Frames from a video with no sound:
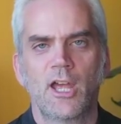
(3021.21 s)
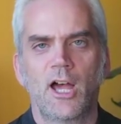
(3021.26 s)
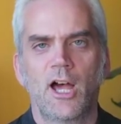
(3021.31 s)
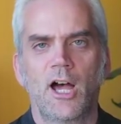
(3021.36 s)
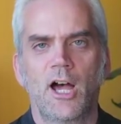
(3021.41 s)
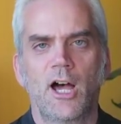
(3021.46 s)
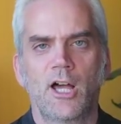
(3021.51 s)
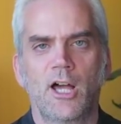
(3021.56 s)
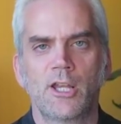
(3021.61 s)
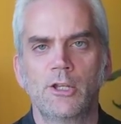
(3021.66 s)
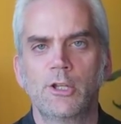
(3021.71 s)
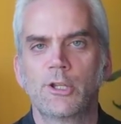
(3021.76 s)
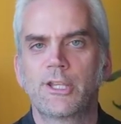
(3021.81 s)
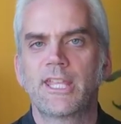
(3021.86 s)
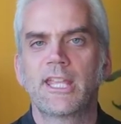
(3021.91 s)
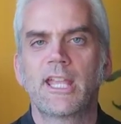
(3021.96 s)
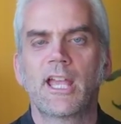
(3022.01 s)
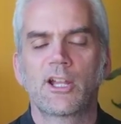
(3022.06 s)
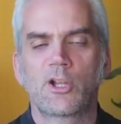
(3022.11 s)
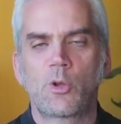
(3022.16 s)
are
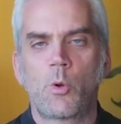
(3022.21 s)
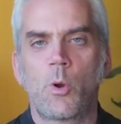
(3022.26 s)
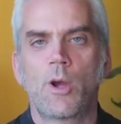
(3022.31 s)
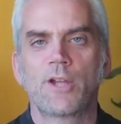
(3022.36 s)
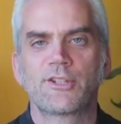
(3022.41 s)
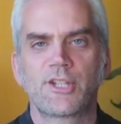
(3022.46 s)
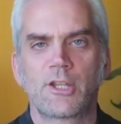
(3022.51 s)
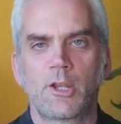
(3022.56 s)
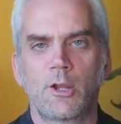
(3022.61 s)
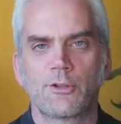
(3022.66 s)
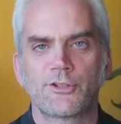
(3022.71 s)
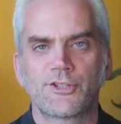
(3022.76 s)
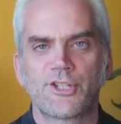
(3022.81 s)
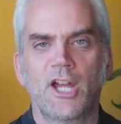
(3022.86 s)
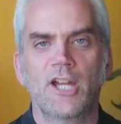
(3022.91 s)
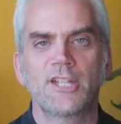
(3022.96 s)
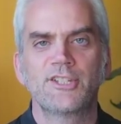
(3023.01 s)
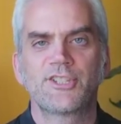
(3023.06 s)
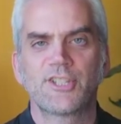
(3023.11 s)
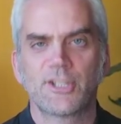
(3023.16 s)
looking at quite a lot
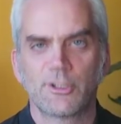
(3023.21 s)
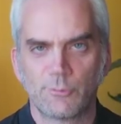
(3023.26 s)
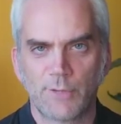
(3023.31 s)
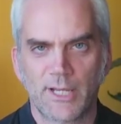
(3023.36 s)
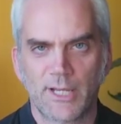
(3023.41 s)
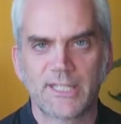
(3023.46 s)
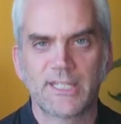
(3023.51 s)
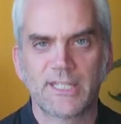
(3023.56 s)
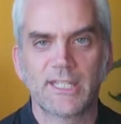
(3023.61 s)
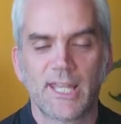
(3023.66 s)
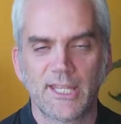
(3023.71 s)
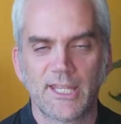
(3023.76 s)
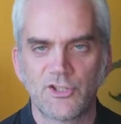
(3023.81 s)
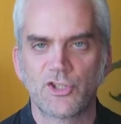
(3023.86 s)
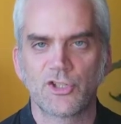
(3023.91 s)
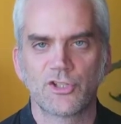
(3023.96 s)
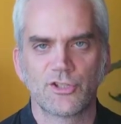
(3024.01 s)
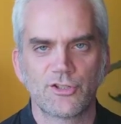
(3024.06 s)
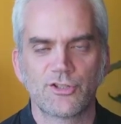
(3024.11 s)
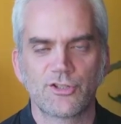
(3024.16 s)
tighter
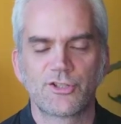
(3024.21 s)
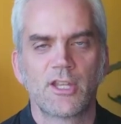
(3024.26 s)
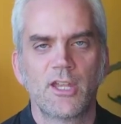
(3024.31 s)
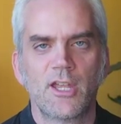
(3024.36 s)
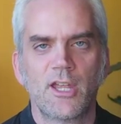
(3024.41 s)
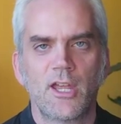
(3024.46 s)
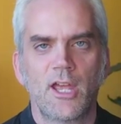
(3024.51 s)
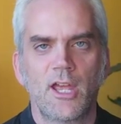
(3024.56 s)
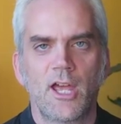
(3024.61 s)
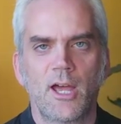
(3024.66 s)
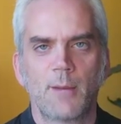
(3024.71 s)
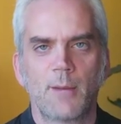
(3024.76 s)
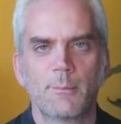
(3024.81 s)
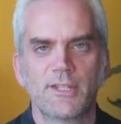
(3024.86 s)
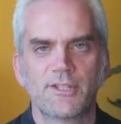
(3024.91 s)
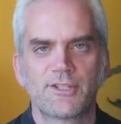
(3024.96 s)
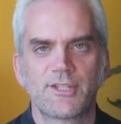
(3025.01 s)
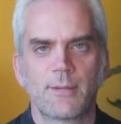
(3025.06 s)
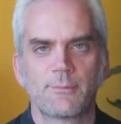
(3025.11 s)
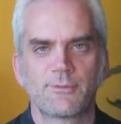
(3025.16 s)
regulations
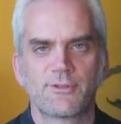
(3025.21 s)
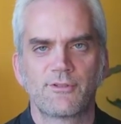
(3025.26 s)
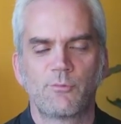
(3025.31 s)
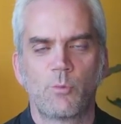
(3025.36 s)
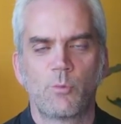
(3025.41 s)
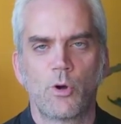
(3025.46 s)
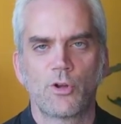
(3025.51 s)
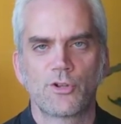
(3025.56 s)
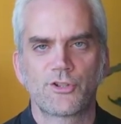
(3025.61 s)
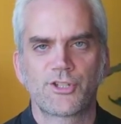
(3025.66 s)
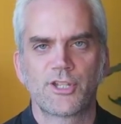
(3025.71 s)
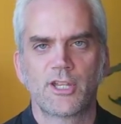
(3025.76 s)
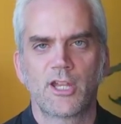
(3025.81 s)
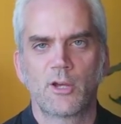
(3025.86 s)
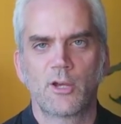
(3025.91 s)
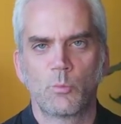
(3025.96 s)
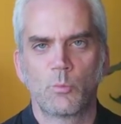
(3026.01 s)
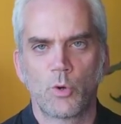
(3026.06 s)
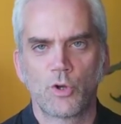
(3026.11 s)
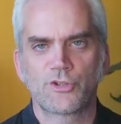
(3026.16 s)
in terms of
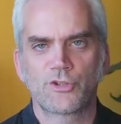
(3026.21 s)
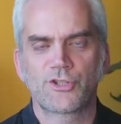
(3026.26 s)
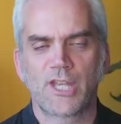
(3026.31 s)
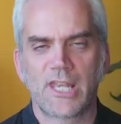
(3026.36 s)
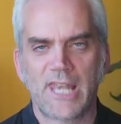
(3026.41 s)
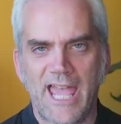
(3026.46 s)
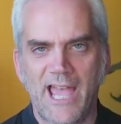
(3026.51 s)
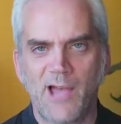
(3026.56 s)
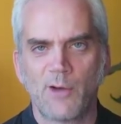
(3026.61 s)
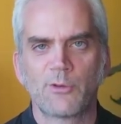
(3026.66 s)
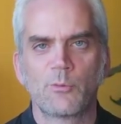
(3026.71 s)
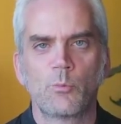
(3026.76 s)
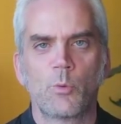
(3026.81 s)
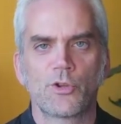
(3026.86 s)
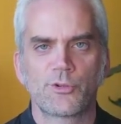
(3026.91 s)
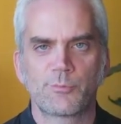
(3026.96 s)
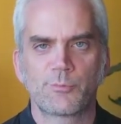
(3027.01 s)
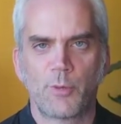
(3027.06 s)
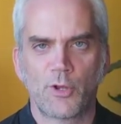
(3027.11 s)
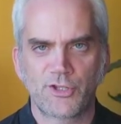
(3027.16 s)
what's allowed and
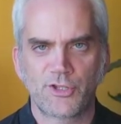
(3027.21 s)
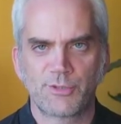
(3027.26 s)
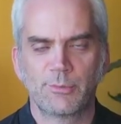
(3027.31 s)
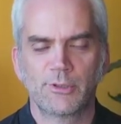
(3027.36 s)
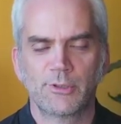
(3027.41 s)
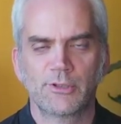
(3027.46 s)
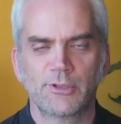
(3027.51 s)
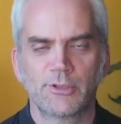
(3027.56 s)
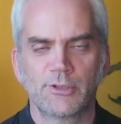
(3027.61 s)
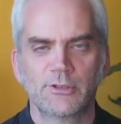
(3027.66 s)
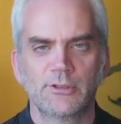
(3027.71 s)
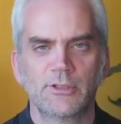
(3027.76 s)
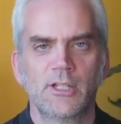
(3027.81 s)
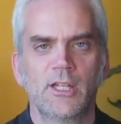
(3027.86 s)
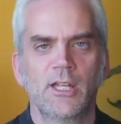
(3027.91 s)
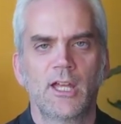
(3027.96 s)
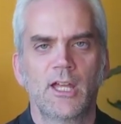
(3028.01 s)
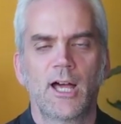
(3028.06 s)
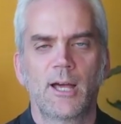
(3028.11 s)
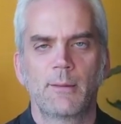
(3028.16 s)
what's possible,
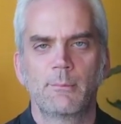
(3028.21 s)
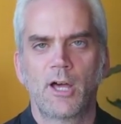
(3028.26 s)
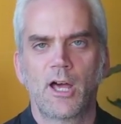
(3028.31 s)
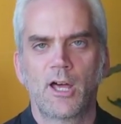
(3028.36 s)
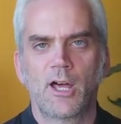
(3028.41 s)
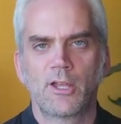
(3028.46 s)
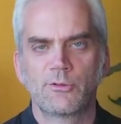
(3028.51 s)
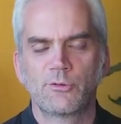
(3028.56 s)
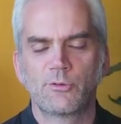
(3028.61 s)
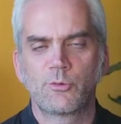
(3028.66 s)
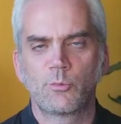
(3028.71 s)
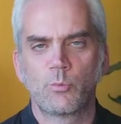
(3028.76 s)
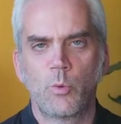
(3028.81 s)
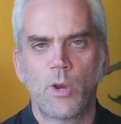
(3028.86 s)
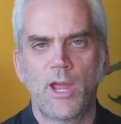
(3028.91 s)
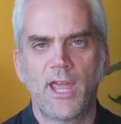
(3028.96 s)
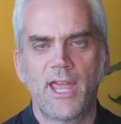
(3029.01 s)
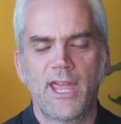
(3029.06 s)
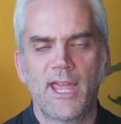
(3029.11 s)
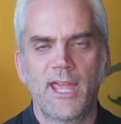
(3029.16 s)
and
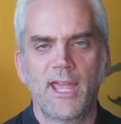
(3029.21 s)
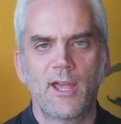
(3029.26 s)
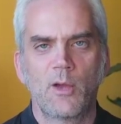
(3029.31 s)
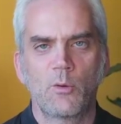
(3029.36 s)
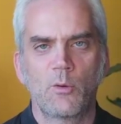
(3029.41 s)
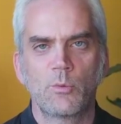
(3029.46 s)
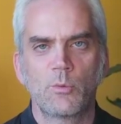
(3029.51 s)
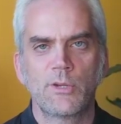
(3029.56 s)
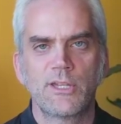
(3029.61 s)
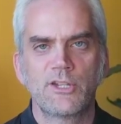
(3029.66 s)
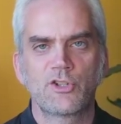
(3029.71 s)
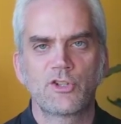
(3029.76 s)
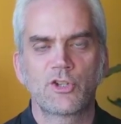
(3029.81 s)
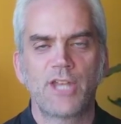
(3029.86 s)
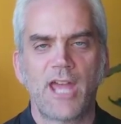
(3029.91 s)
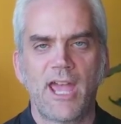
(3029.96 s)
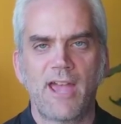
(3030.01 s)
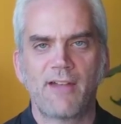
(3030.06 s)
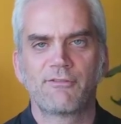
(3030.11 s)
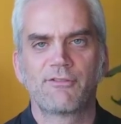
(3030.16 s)
where we
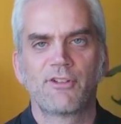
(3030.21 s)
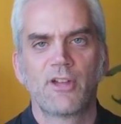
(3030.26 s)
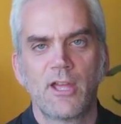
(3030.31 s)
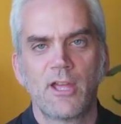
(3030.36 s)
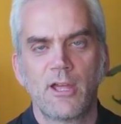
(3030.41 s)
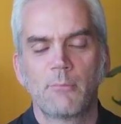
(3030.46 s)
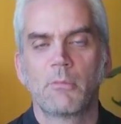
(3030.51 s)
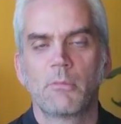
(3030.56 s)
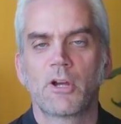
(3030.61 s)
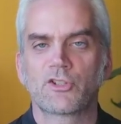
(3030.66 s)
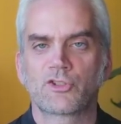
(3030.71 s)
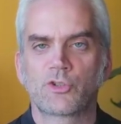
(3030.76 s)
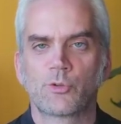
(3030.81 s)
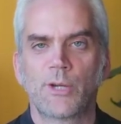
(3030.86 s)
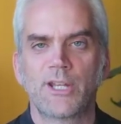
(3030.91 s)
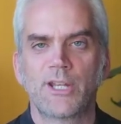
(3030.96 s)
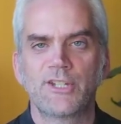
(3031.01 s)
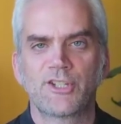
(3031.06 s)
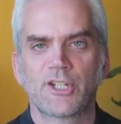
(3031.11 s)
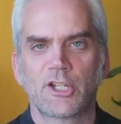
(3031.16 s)
should have much
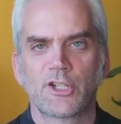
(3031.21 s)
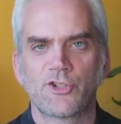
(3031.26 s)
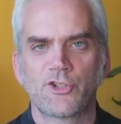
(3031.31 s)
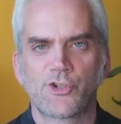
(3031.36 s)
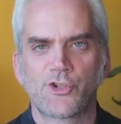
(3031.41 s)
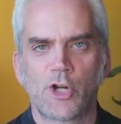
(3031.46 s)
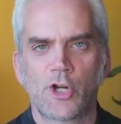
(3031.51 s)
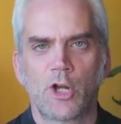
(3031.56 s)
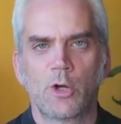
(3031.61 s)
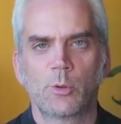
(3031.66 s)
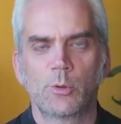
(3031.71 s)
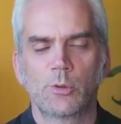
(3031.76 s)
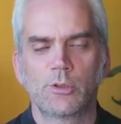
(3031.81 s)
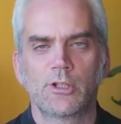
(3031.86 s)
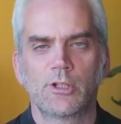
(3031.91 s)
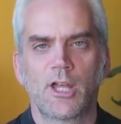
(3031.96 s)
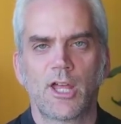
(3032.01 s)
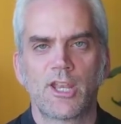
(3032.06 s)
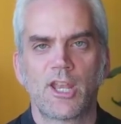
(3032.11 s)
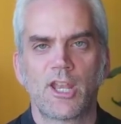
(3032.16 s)
greater
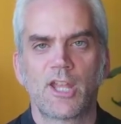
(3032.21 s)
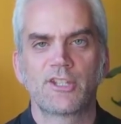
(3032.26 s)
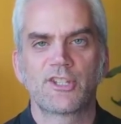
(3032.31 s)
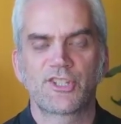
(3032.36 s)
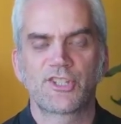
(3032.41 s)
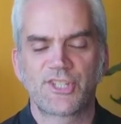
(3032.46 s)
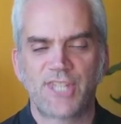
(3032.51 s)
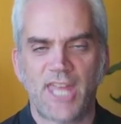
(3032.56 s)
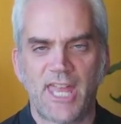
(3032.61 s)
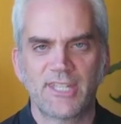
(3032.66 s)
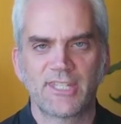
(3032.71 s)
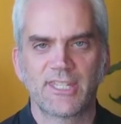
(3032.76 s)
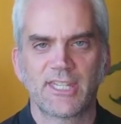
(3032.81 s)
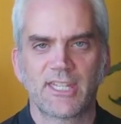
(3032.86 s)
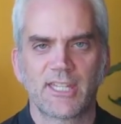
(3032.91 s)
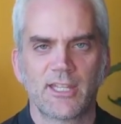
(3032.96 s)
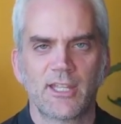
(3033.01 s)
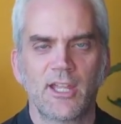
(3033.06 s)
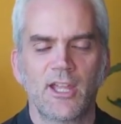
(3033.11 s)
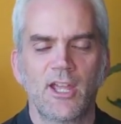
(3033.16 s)
control and
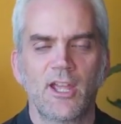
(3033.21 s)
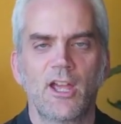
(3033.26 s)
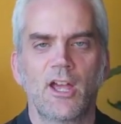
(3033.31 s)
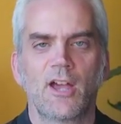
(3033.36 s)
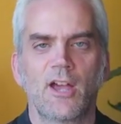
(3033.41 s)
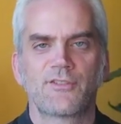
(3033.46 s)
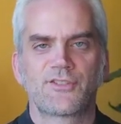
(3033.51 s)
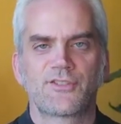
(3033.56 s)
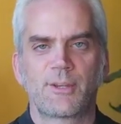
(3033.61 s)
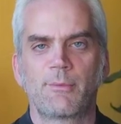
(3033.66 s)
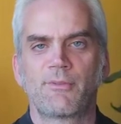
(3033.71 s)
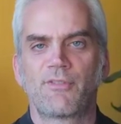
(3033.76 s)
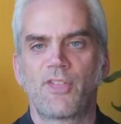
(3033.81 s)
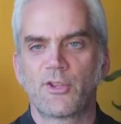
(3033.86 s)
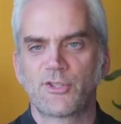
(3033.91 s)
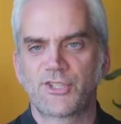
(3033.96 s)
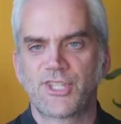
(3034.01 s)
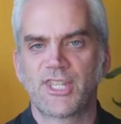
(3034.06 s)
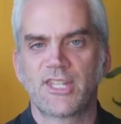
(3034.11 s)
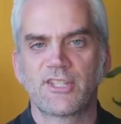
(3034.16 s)
understanding of some of
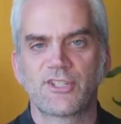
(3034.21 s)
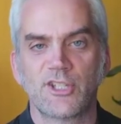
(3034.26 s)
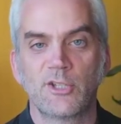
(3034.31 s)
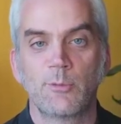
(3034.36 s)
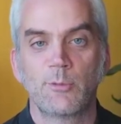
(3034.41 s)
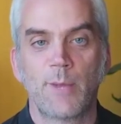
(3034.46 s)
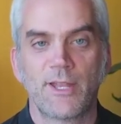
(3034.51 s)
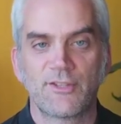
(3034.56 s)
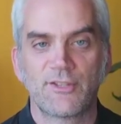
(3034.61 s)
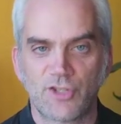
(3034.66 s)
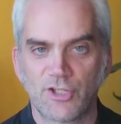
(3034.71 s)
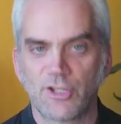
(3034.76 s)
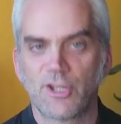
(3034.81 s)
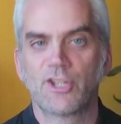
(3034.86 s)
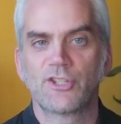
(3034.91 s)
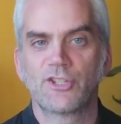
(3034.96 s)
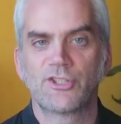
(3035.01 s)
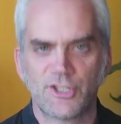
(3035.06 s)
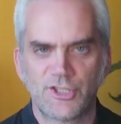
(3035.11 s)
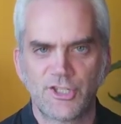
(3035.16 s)
those things that you mentioned,
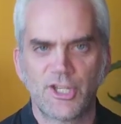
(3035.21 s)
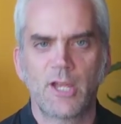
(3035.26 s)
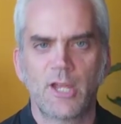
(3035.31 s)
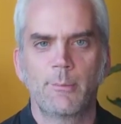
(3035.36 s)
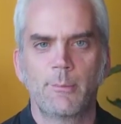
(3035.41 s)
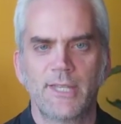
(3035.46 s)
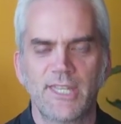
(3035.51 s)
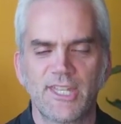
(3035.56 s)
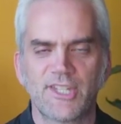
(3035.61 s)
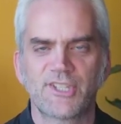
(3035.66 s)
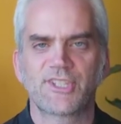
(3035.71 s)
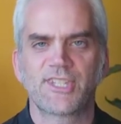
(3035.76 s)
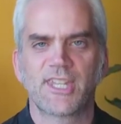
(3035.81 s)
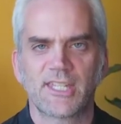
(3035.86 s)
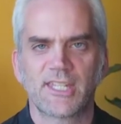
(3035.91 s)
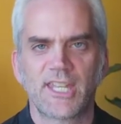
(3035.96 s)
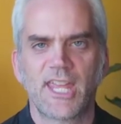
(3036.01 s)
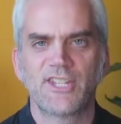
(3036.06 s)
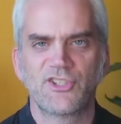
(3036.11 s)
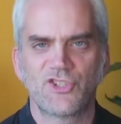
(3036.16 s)
the
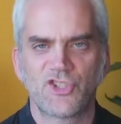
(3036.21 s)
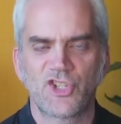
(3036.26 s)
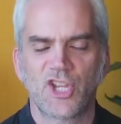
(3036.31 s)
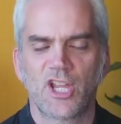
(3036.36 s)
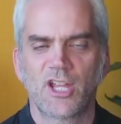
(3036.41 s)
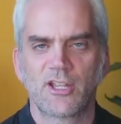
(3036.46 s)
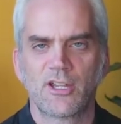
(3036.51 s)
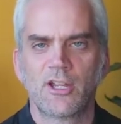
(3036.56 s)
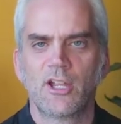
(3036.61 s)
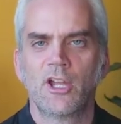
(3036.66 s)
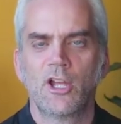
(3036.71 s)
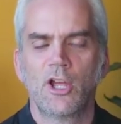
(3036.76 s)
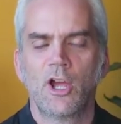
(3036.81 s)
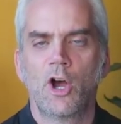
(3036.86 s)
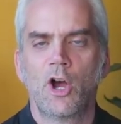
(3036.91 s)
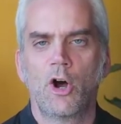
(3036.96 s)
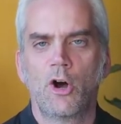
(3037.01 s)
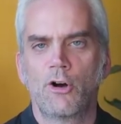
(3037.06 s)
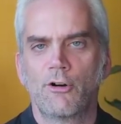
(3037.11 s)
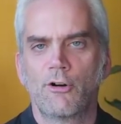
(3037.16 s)
deterministic nature
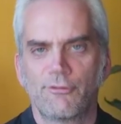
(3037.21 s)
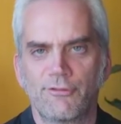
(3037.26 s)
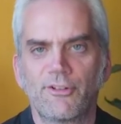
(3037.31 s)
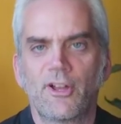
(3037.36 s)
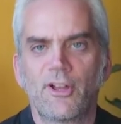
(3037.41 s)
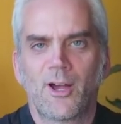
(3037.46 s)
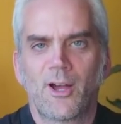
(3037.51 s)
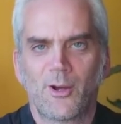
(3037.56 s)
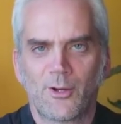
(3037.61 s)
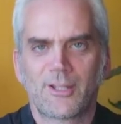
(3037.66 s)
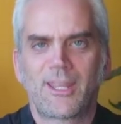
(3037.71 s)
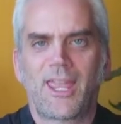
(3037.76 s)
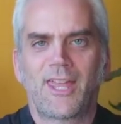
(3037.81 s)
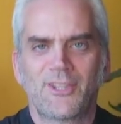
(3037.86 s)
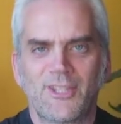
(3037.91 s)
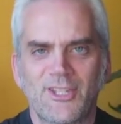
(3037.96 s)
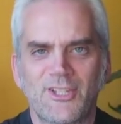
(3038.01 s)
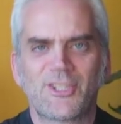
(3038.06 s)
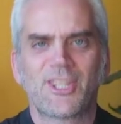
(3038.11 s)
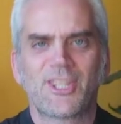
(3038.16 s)
of
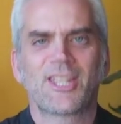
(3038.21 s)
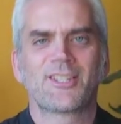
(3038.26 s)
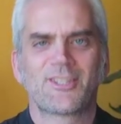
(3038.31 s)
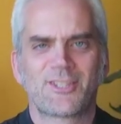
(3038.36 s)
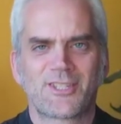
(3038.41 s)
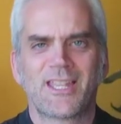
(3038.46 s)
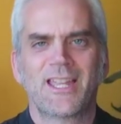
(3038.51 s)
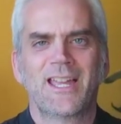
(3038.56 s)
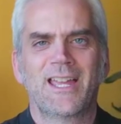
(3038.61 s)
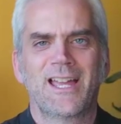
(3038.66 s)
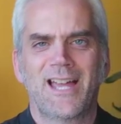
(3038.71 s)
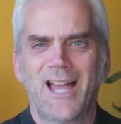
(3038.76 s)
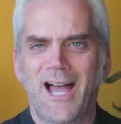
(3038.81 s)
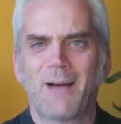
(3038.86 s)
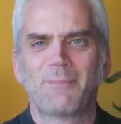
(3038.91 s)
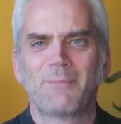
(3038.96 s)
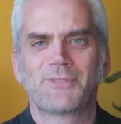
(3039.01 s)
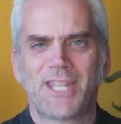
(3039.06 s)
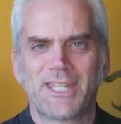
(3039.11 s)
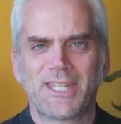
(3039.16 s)
can these things
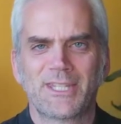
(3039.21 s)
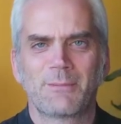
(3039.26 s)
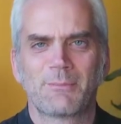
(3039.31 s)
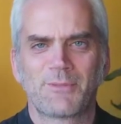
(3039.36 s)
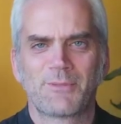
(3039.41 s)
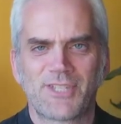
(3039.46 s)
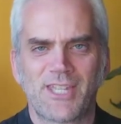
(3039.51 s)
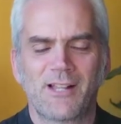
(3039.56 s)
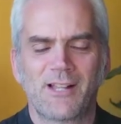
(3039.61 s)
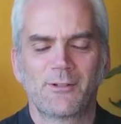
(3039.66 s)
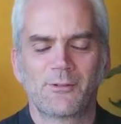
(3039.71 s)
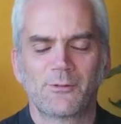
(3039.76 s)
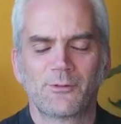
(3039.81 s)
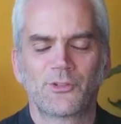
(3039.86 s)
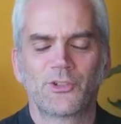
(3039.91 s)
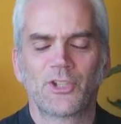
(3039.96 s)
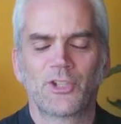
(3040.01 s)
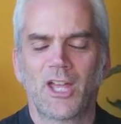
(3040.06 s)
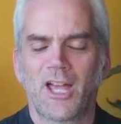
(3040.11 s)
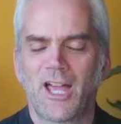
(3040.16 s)
update
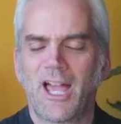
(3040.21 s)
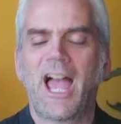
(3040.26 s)
themselves?